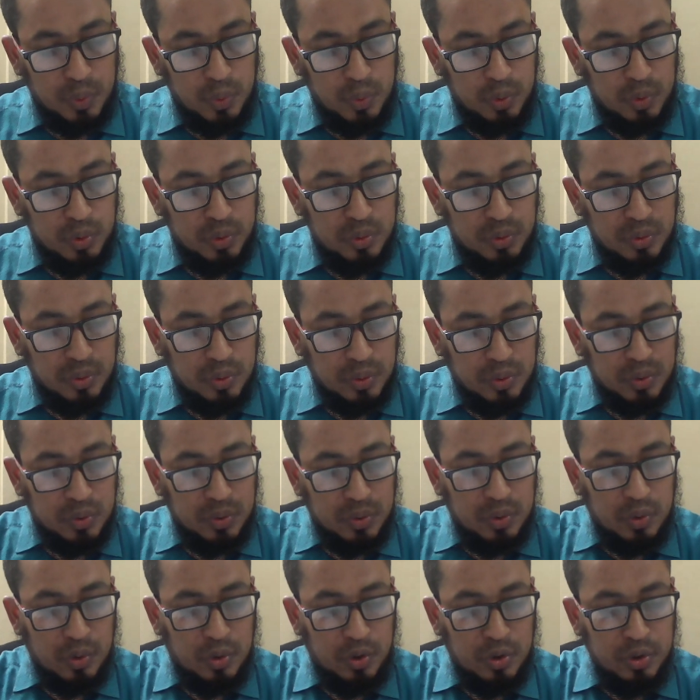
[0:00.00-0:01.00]
own
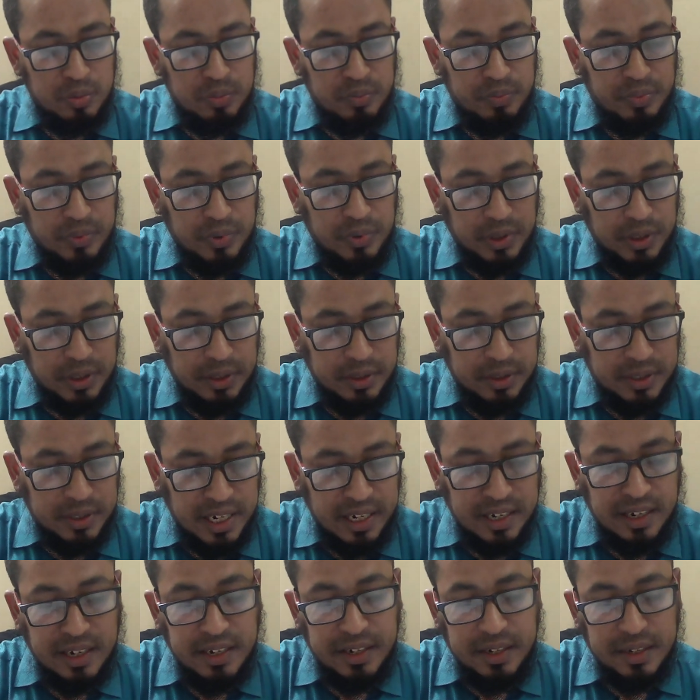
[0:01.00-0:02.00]

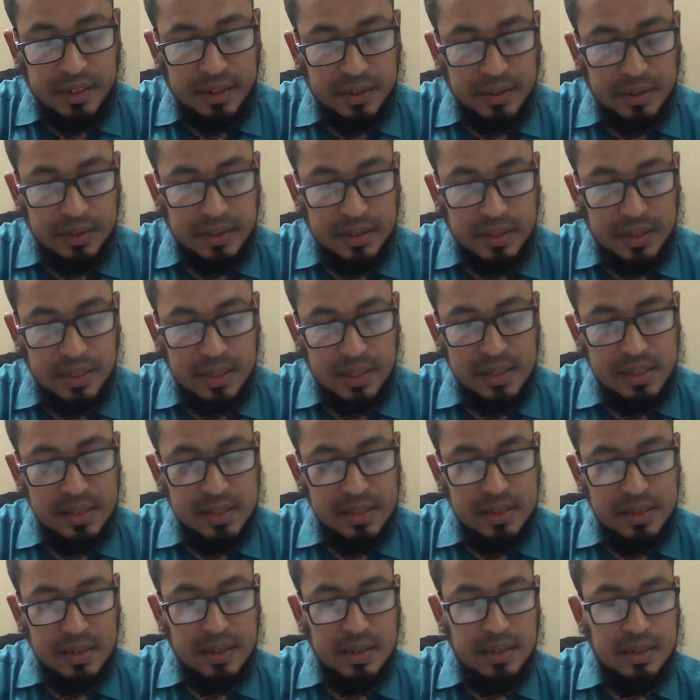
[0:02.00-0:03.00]
tannery. That
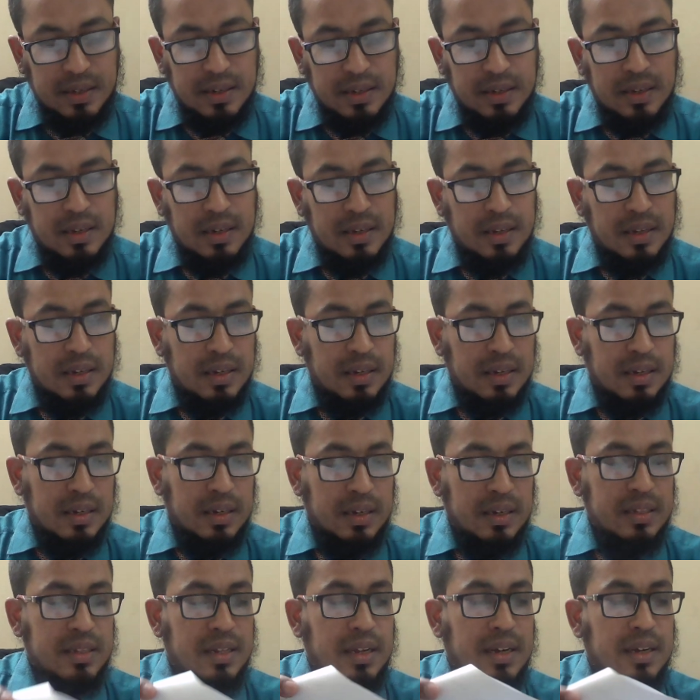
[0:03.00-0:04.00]
is
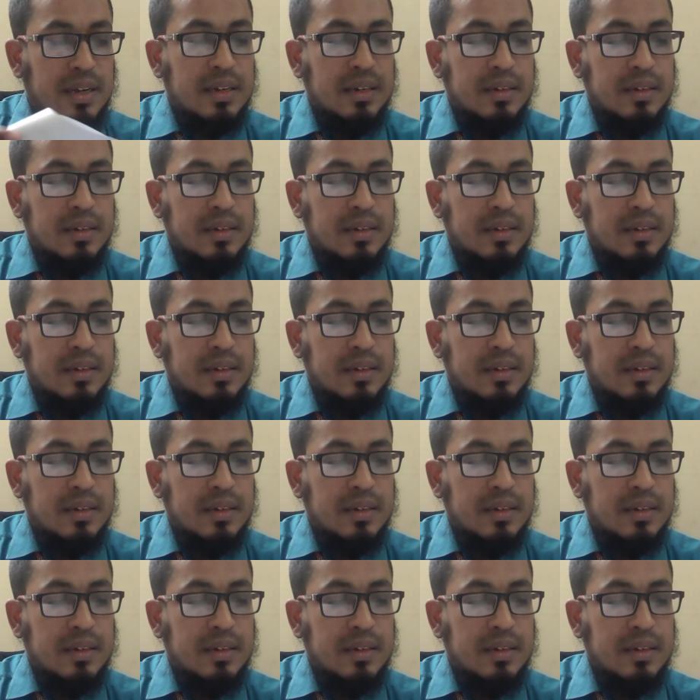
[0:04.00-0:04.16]
in